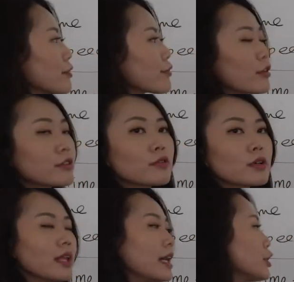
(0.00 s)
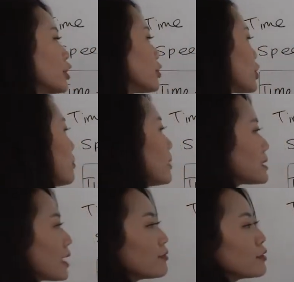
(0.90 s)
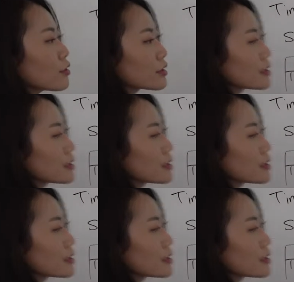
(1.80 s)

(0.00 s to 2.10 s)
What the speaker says: we've got the relationship, let's have a look